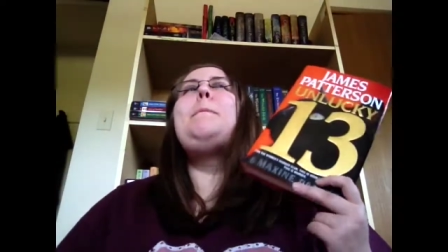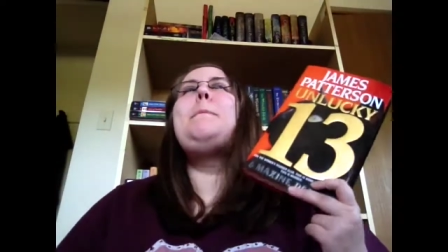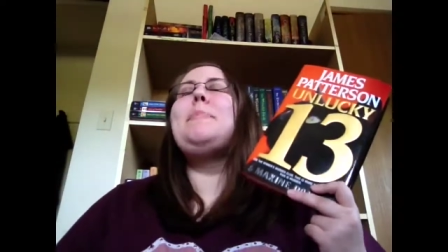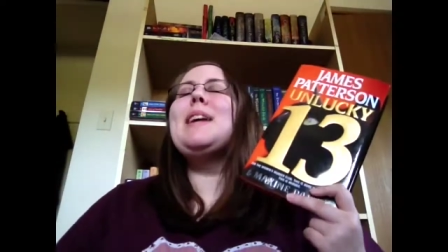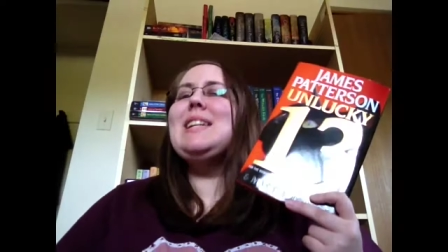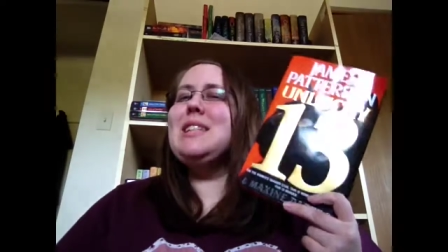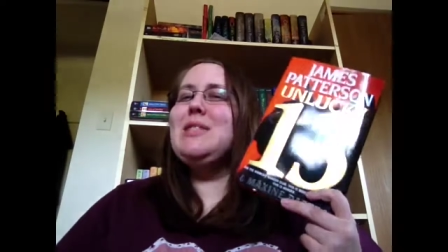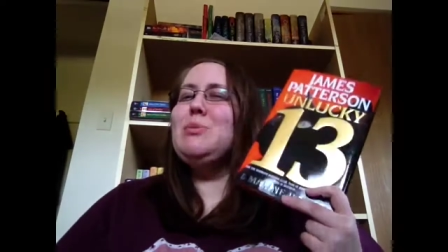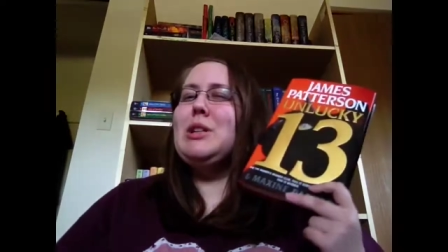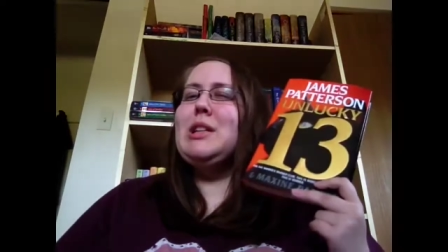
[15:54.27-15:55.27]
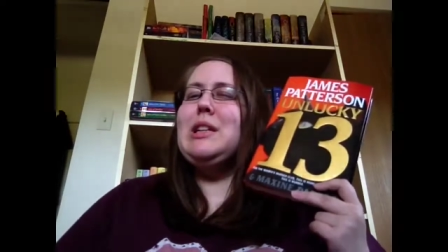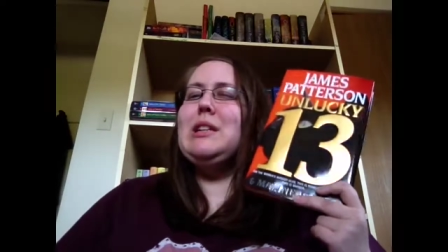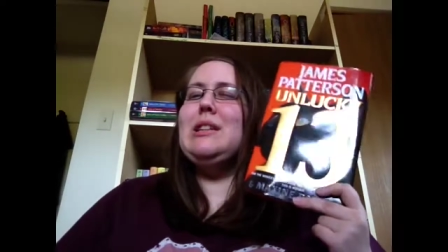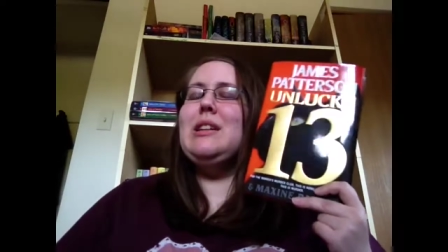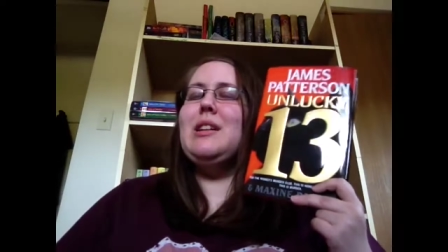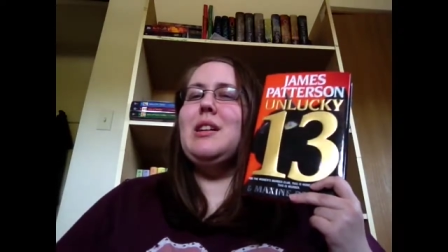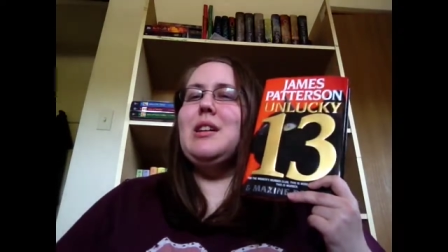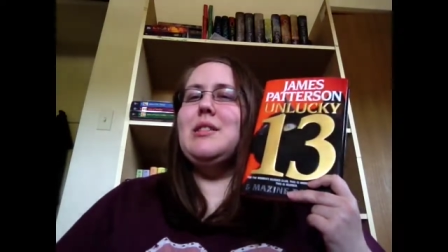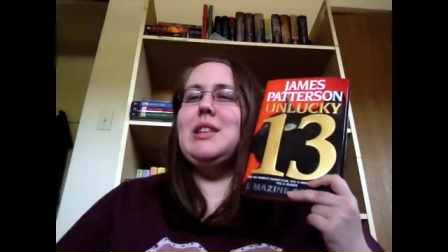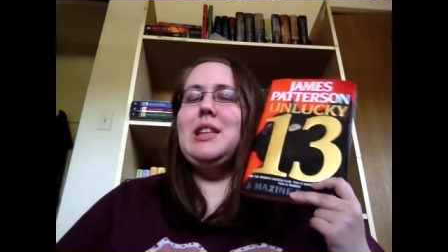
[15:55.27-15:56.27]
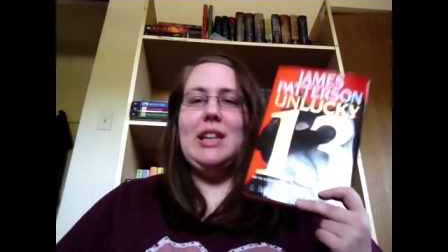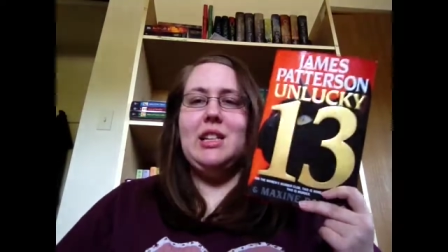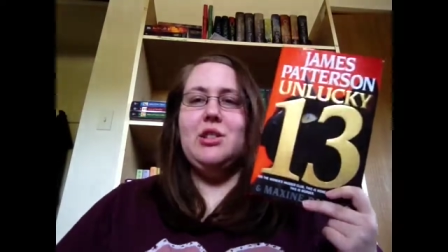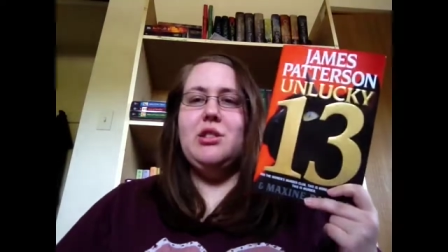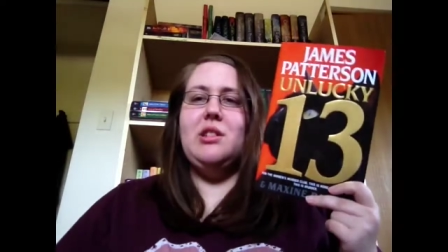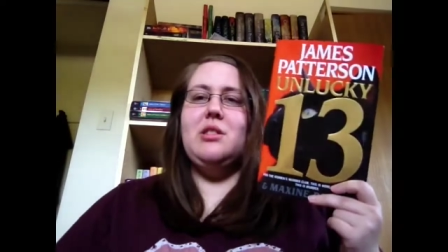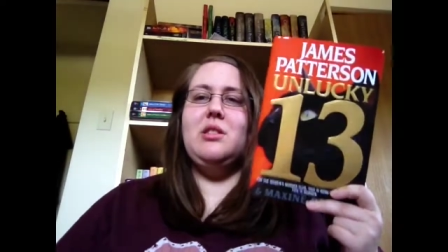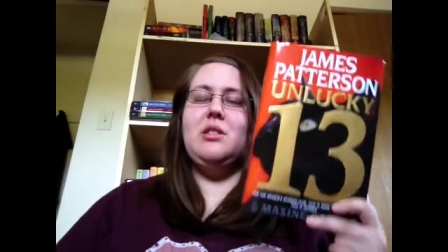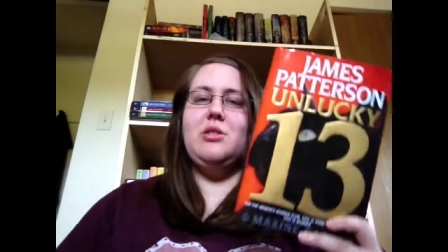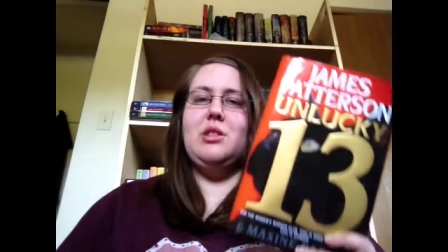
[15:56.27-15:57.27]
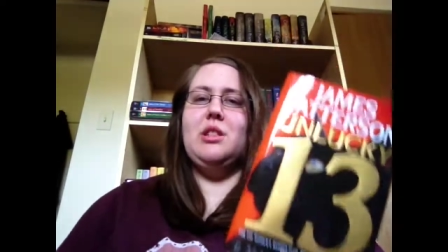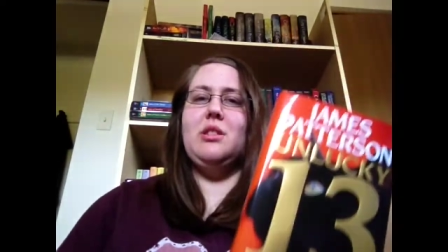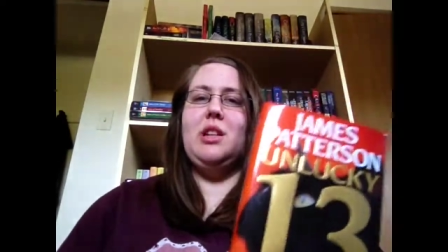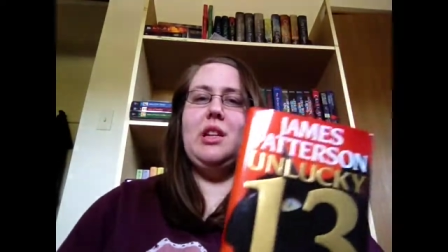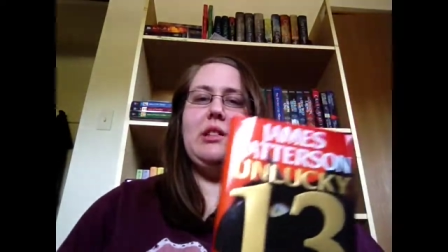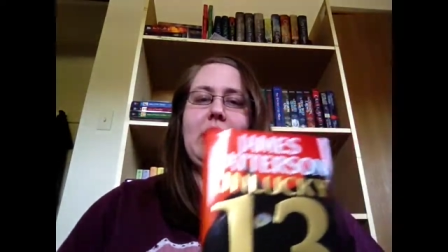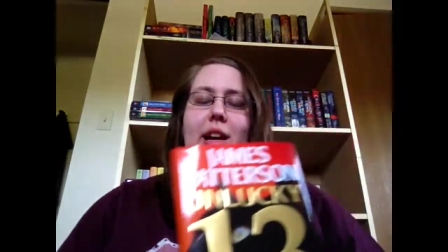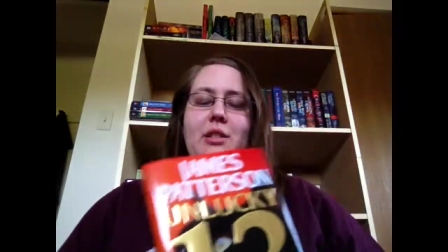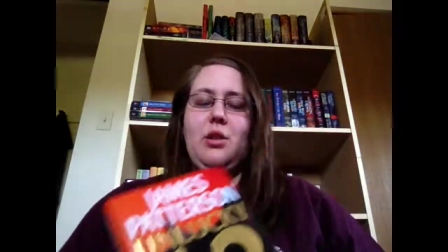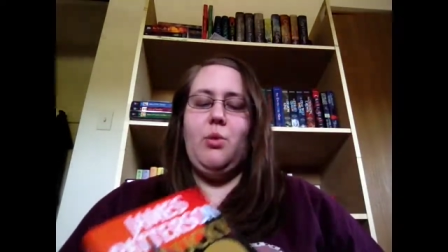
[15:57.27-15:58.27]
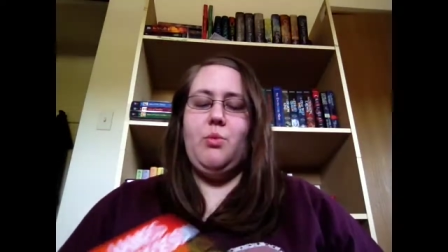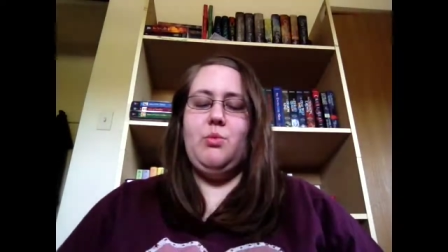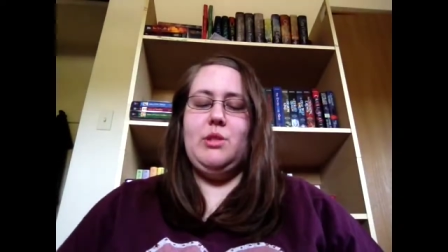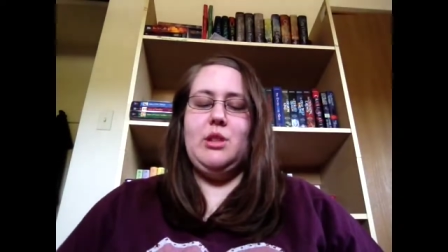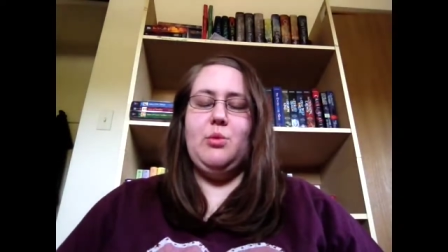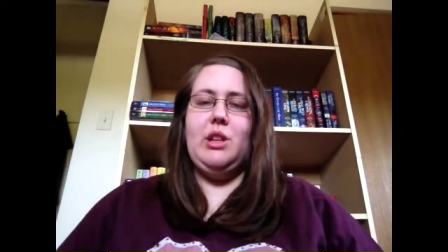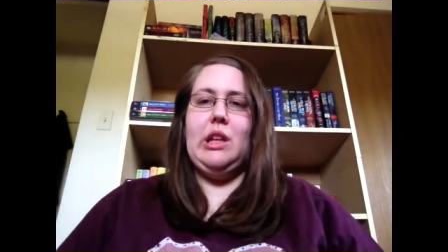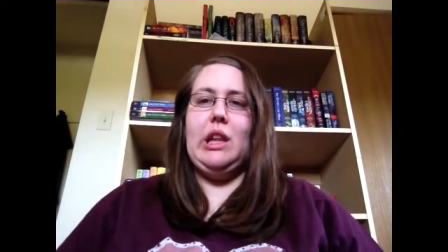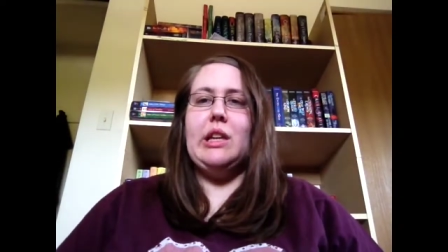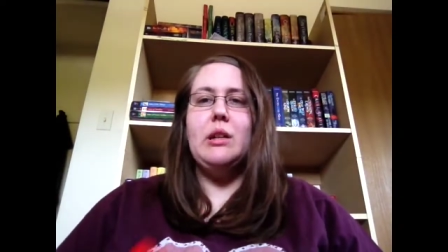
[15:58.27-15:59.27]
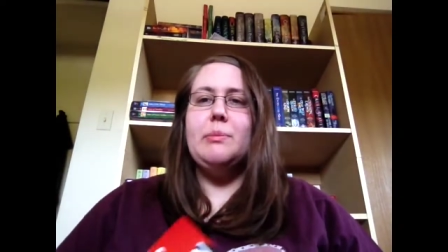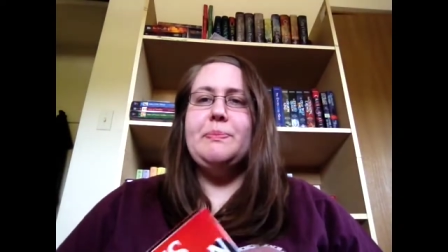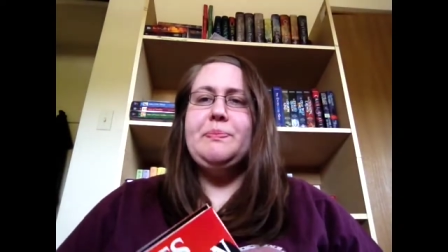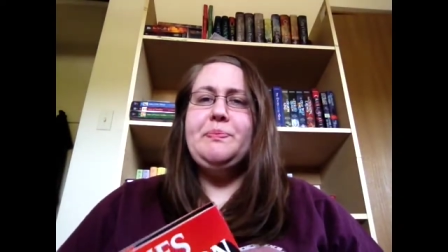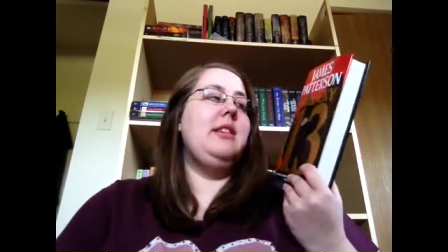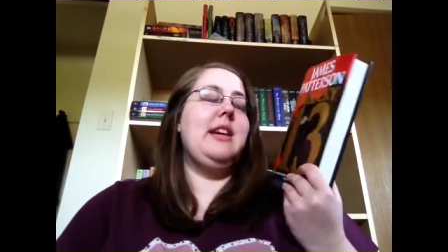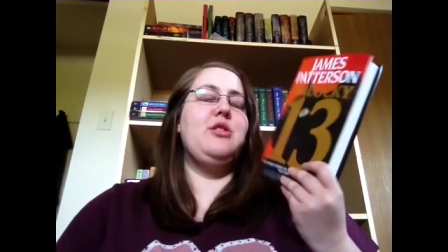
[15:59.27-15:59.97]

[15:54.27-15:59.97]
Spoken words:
but I didn't really get into those series. Didn't really like them. Yeah,